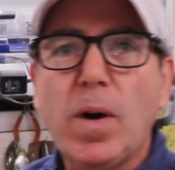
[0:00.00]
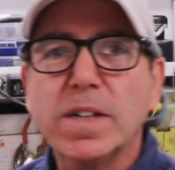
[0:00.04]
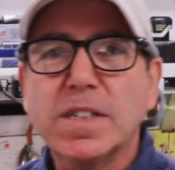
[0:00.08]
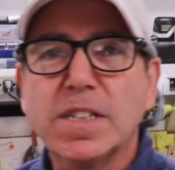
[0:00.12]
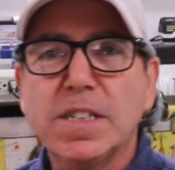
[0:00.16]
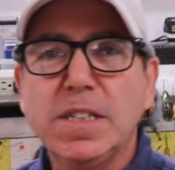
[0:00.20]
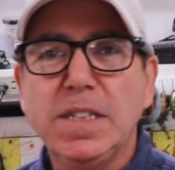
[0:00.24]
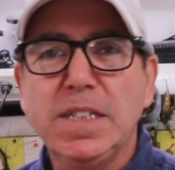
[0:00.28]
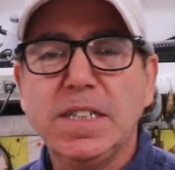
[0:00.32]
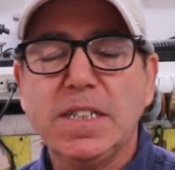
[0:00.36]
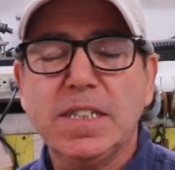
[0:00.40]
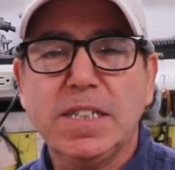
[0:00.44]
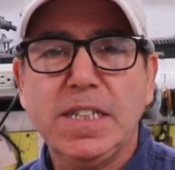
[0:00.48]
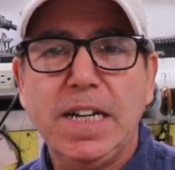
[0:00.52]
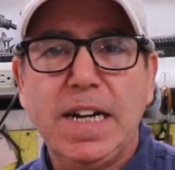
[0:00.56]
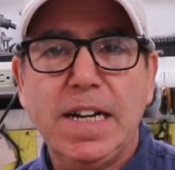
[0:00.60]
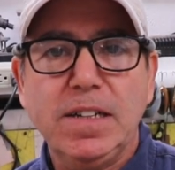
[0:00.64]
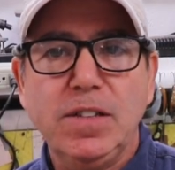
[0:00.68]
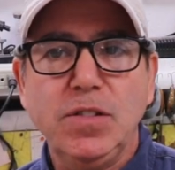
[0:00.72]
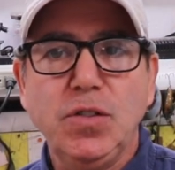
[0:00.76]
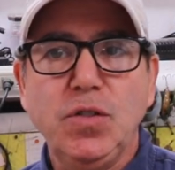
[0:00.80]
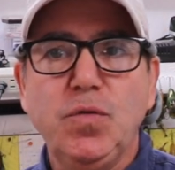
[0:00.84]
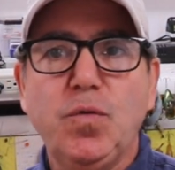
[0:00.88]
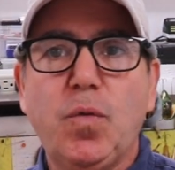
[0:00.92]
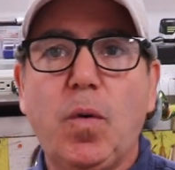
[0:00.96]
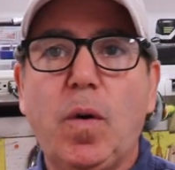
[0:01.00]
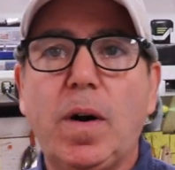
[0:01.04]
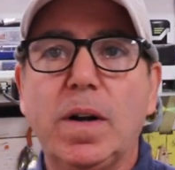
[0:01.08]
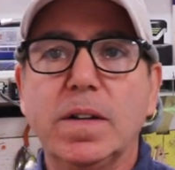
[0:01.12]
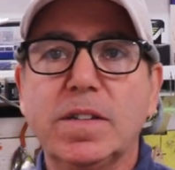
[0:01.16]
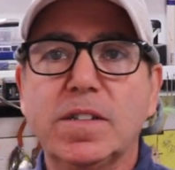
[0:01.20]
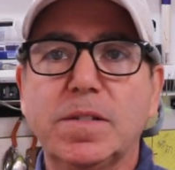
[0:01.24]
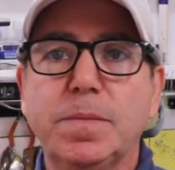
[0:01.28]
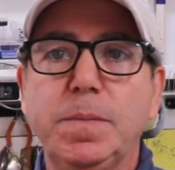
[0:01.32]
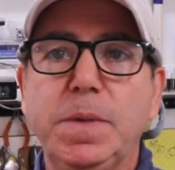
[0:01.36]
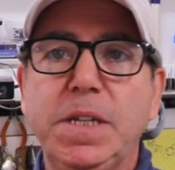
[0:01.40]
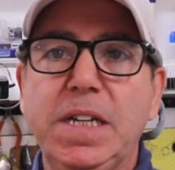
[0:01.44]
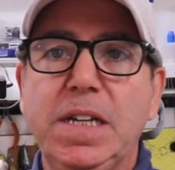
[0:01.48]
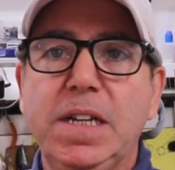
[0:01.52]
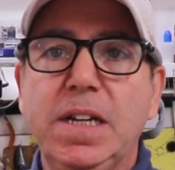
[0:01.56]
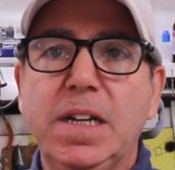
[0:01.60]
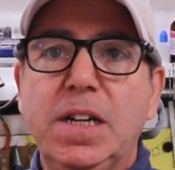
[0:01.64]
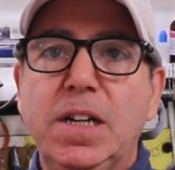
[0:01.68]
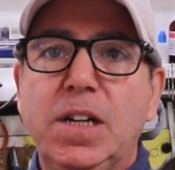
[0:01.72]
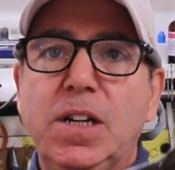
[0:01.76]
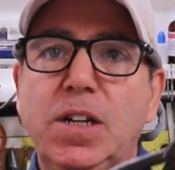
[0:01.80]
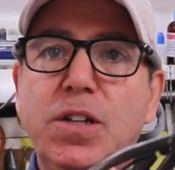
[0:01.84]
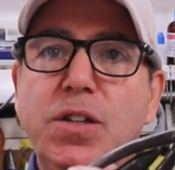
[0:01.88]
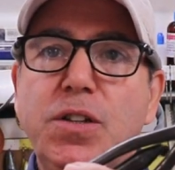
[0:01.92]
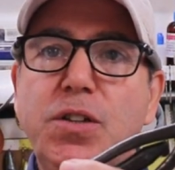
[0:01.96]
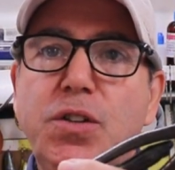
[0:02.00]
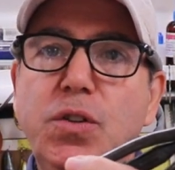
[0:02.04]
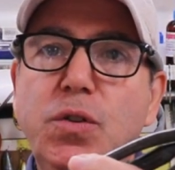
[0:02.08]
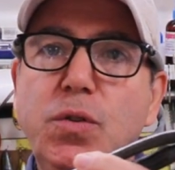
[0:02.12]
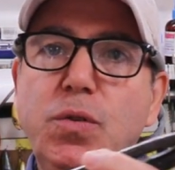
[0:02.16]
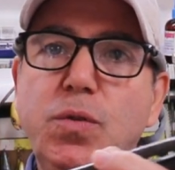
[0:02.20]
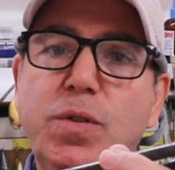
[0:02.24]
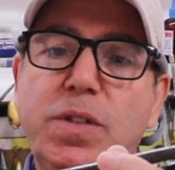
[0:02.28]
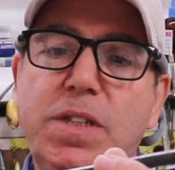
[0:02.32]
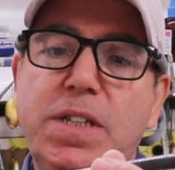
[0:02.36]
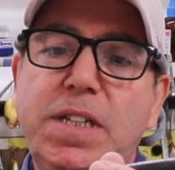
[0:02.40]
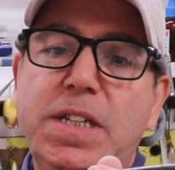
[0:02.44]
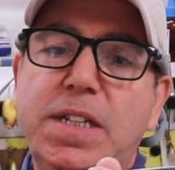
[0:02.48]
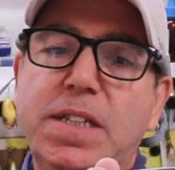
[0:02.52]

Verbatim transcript: watching this channel, you've watched me use